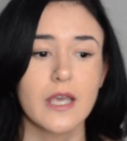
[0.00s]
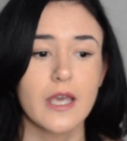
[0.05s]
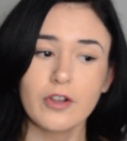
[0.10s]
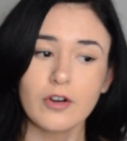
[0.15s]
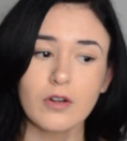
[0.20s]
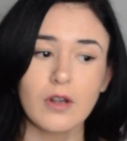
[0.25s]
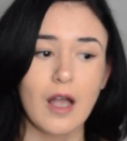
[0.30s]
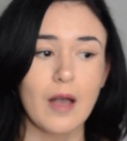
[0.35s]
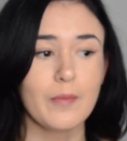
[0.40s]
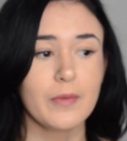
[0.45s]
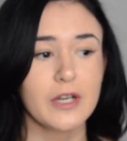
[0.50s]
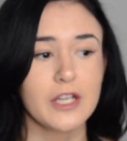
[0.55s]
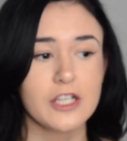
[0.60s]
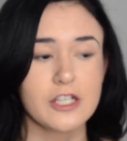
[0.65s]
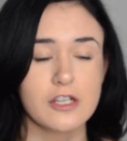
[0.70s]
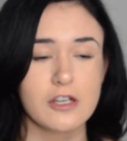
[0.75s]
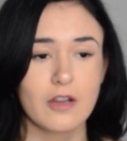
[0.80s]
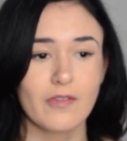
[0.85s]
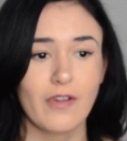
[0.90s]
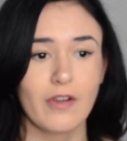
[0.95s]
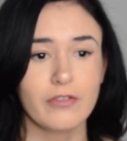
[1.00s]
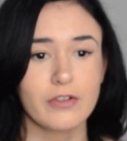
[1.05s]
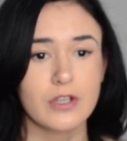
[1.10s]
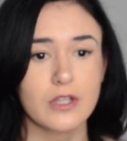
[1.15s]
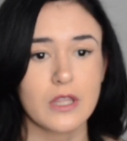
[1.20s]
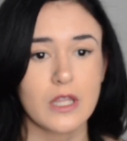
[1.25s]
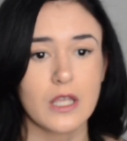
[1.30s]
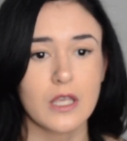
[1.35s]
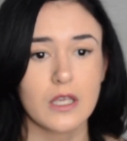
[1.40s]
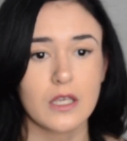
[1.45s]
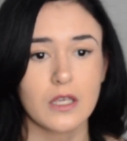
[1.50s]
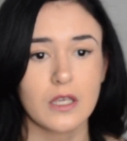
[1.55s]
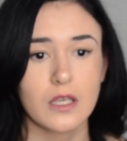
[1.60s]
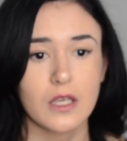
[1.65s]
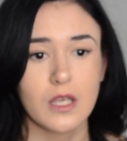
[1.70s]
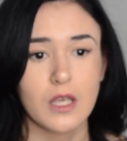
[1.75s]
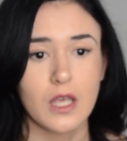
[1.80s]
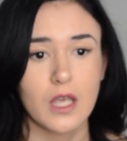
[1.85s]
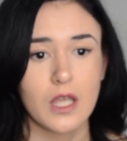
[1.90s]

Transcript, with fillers: a little combination of everything